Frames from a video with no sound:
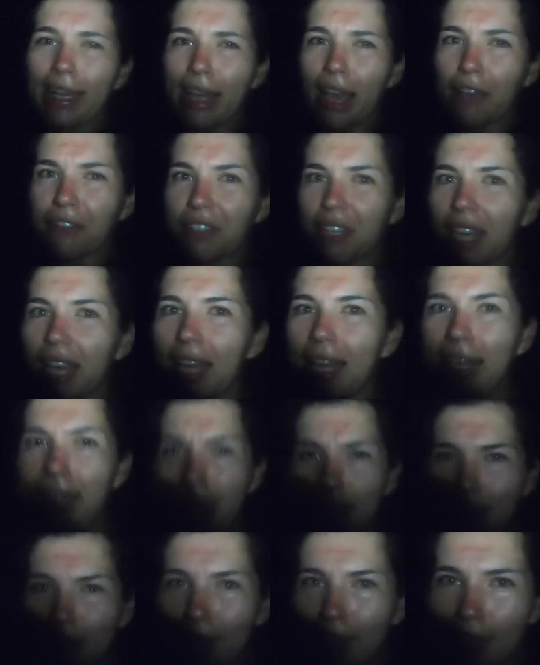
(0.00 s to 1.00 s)
left
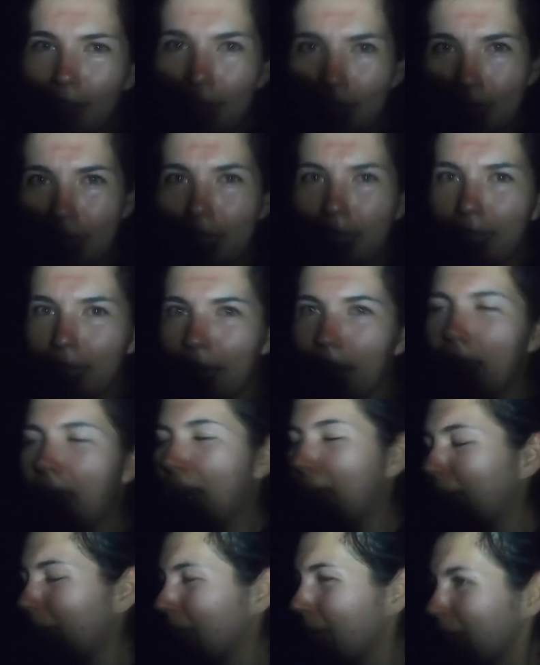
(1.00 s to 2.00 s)
until
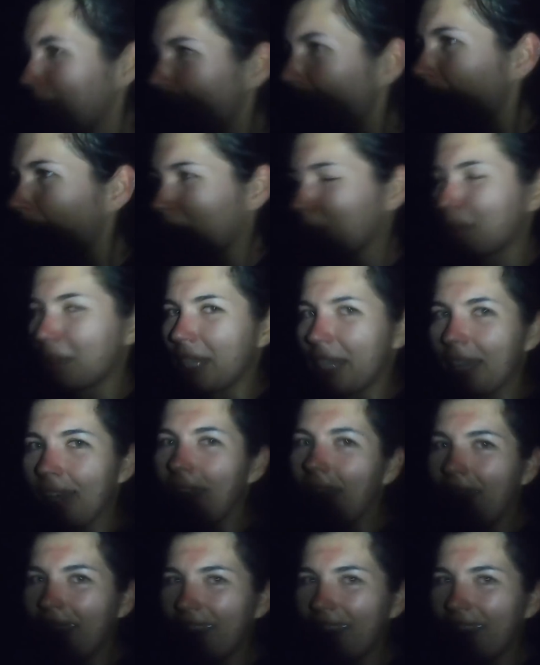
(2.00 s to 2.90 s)
I'm there.